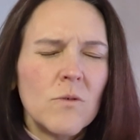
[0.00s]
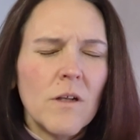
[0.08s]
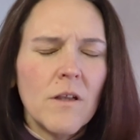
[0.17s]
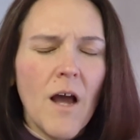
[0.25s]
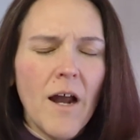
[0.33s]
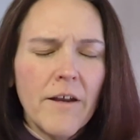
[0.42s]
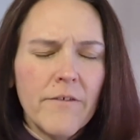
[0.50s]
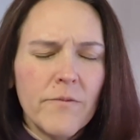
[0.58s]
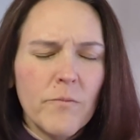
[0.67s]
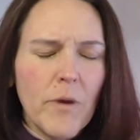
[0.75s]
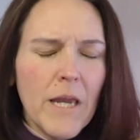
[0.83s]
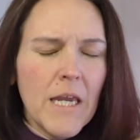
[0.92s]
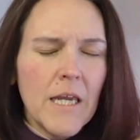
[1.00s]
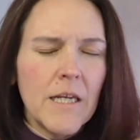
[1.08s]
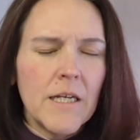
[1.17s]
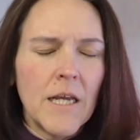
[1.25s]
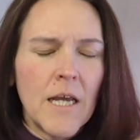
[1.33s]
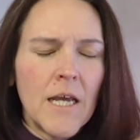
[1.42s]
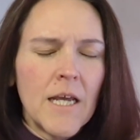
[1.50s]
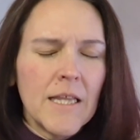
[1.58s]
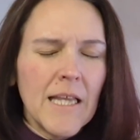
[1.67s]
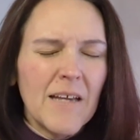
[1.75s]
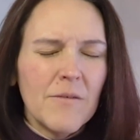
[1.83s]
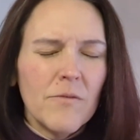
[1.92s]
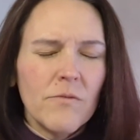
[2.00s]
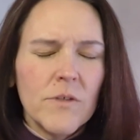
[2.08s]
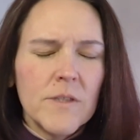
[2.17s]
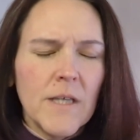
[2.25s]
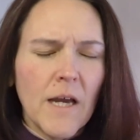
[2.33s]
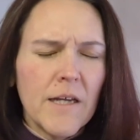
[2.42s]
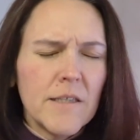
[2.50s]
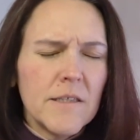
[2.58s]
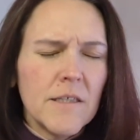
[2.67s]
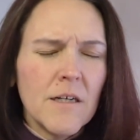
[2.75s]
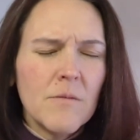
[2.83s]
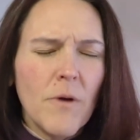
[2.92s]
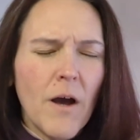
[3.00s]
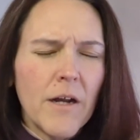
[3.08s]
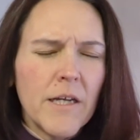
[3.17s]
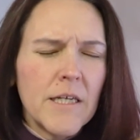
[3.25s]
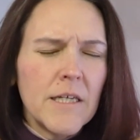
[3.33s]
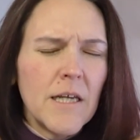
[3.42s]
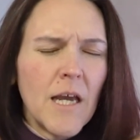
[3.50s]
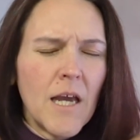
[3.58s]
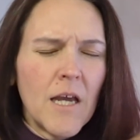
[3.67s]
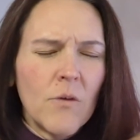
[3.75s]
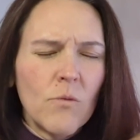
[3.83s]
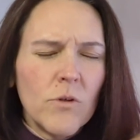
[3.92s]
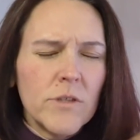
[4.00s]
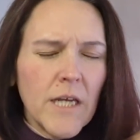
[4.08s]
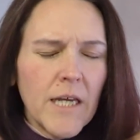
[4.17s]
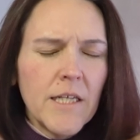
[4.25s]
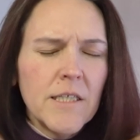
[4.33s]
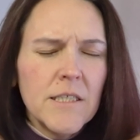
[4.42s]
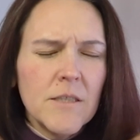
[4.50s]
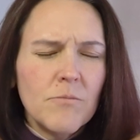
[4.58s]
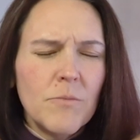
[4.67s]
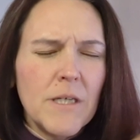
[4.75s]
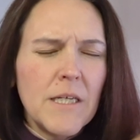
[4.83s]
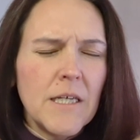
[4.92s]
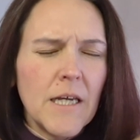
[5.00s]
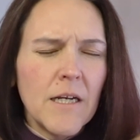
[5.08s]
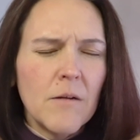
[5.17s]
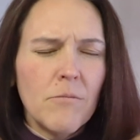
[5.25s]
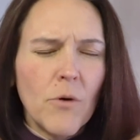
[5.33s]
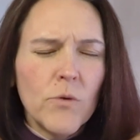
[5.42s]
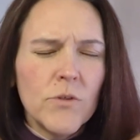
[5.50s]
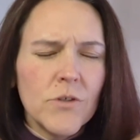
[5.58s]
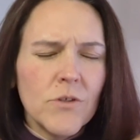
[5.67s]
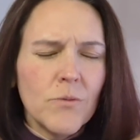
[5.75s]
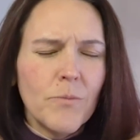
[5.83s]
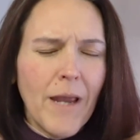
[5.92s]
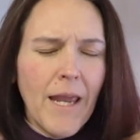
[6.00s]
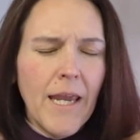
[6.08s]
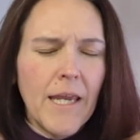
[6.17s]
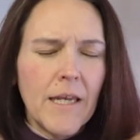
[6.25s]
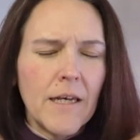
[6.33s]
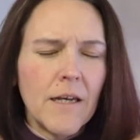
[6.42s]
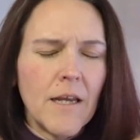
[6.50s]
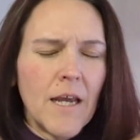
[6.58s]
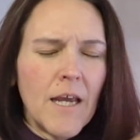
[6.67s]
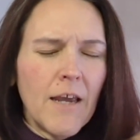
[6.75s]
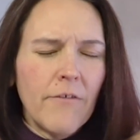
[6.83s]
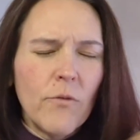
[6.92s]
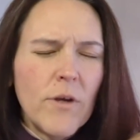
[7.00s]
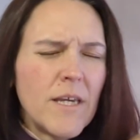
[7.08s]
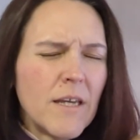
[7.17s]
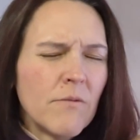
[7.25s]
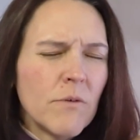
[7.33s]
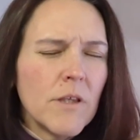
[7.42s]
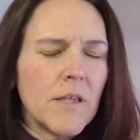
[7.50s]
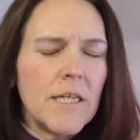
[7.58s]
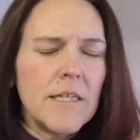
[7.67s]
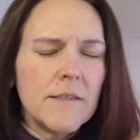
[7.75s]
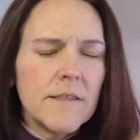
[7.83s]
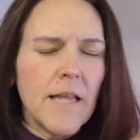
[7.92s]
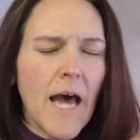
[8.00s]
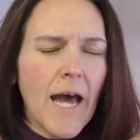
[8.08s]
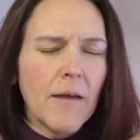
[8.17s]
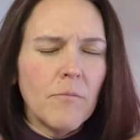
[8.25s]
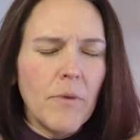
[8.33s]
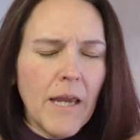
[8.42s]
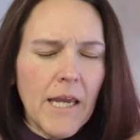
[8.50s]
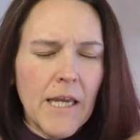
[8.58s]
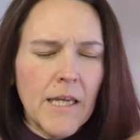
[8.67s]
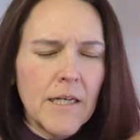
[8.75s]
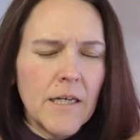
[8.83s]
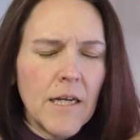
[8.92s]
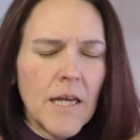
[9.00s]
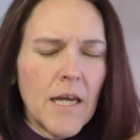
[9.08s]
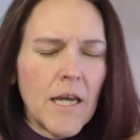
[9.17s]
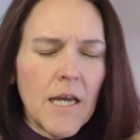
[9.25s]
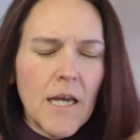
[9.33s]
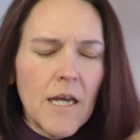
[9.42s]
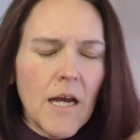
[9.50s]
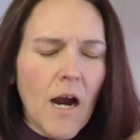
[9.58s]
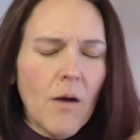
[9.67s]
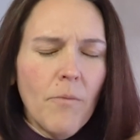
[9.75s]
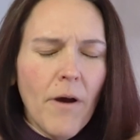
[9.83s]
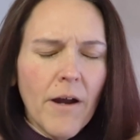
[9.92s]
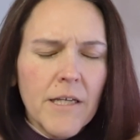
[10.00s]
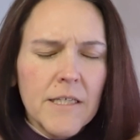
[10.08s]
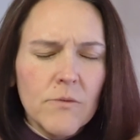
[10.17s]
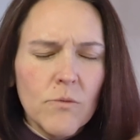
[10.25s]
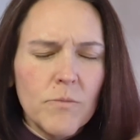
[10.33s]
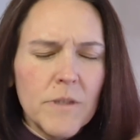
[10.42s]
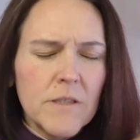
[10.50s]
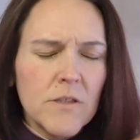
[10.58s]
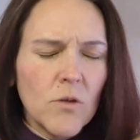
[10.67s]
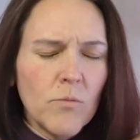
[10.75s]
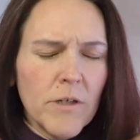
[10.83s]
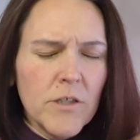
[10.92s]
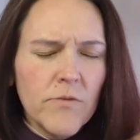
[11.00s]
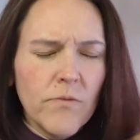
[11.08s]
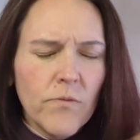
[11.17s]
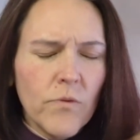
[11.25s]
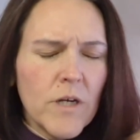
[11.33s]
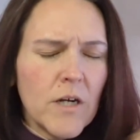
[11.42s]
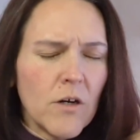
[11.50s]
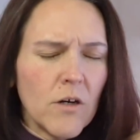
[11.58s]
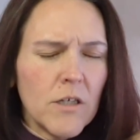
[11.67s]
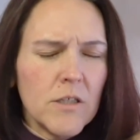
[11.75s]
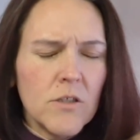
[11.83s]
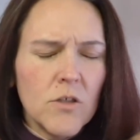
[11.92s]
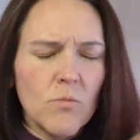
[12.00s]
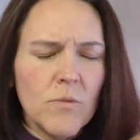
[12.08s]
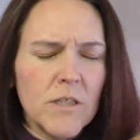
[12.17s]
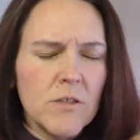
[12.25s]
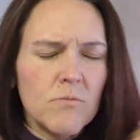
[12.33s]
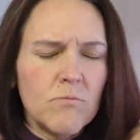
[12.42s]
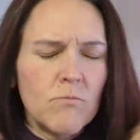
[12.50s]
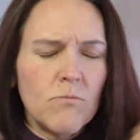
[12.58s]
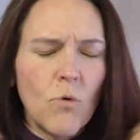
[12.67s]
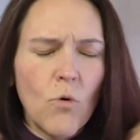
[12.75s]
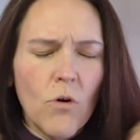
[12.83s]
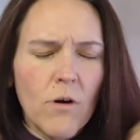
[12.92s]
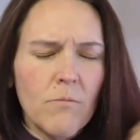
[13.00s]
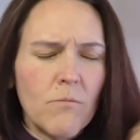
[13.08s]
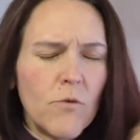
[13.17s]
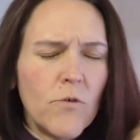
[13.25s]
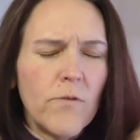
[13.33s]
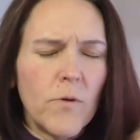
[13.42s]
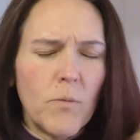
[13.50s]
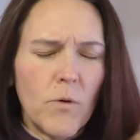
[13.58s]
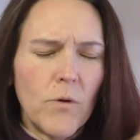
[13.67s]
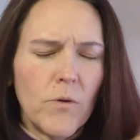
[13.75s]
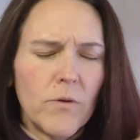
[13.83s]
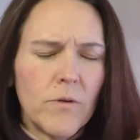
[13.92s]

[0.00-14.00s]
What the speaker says: A lot of pain that resides in our body will tend to be an emotional pain. If we can release that pain, our bodies will be so much freer and so much more movable.